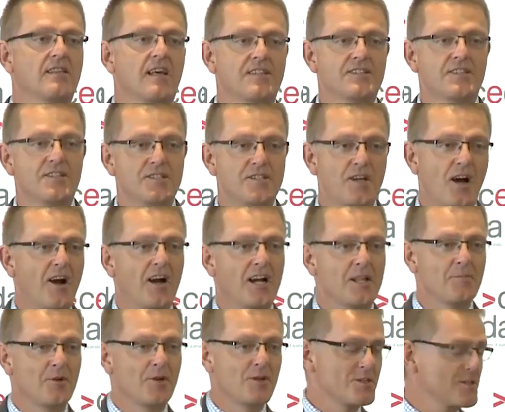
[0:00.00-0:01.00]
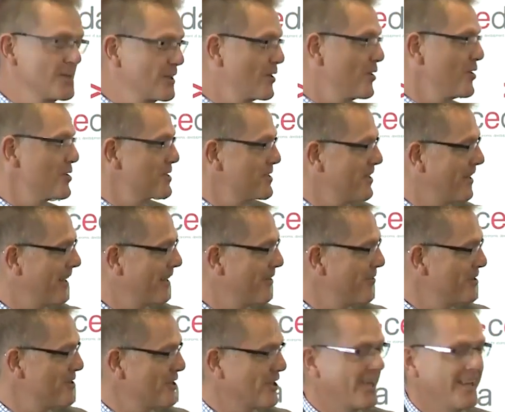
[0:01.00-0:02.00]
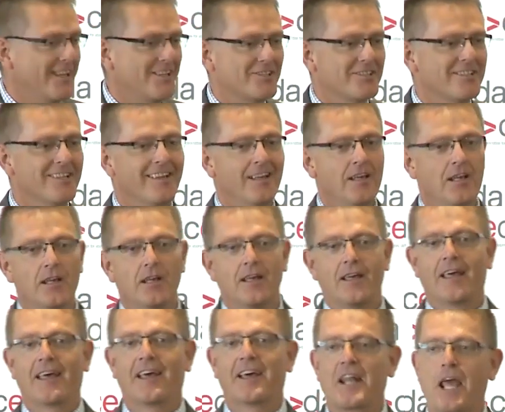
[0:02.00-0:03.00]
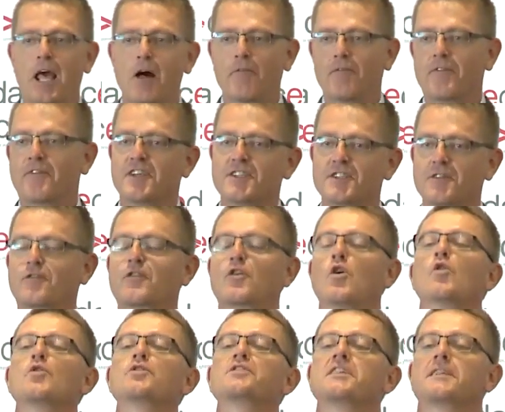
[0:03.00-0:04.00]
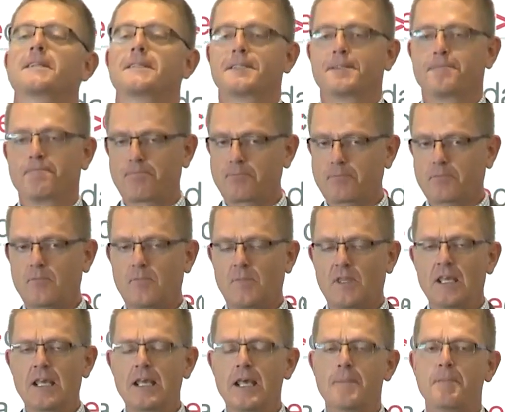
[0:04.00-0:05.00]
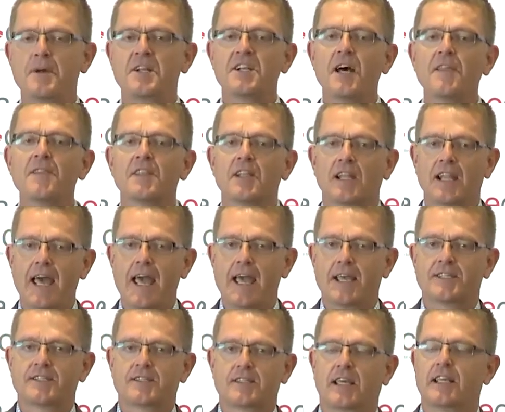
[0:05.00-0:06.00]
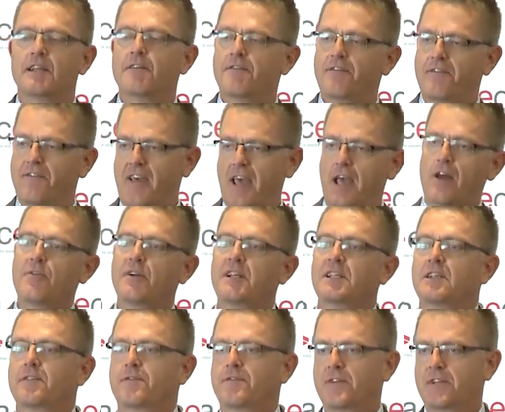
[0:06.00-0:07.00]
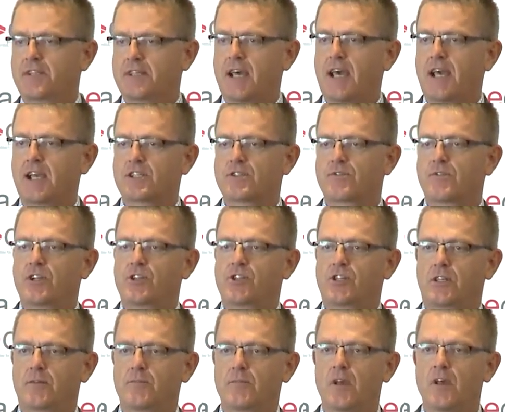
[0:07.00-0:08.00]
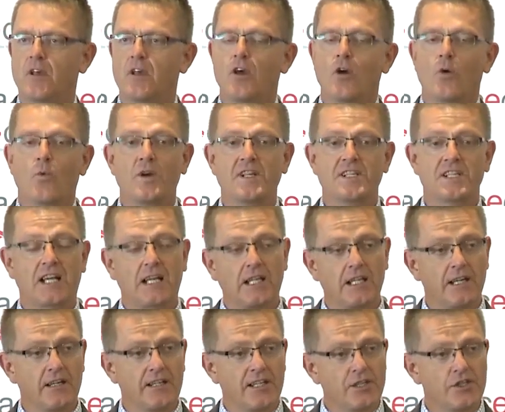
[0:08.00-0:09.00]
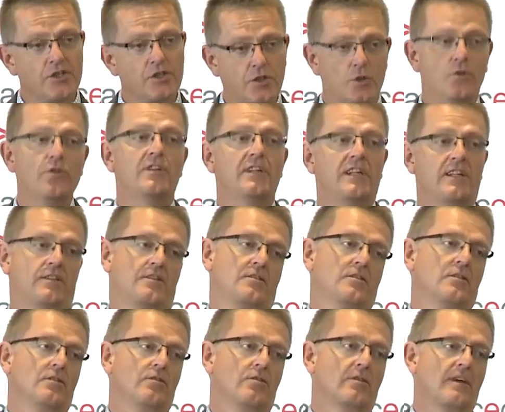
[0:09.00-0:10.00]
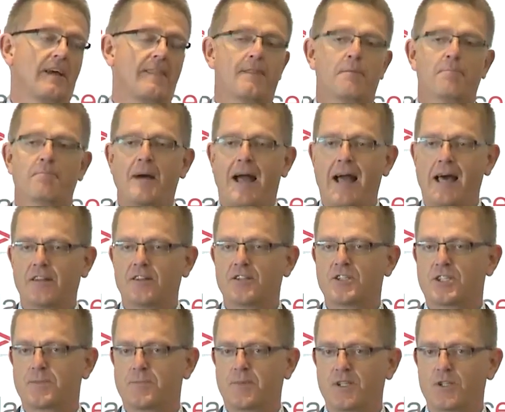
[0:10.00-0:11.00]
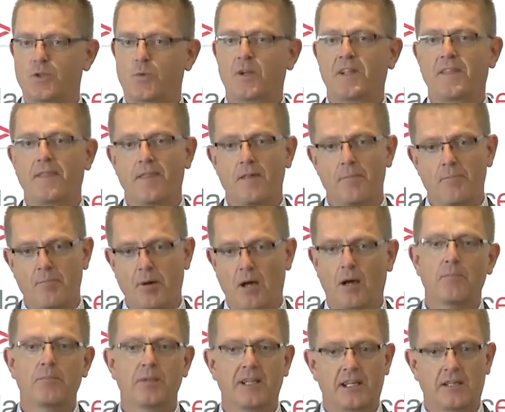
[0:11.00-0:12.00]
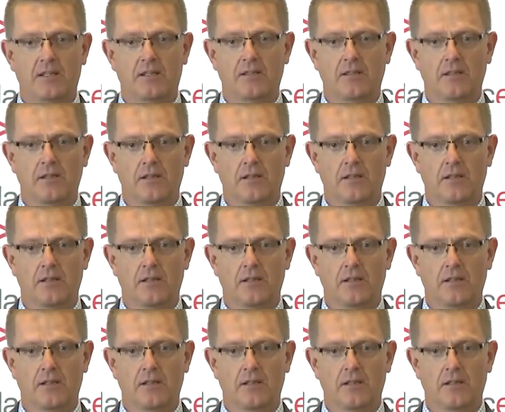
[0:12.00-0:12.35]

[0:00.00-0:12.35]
that's entirely because of the cost of higher education. And health fees, of course it isn't. But nonetheless, in a very different tax regime, we clearly do need to look at the balance between the public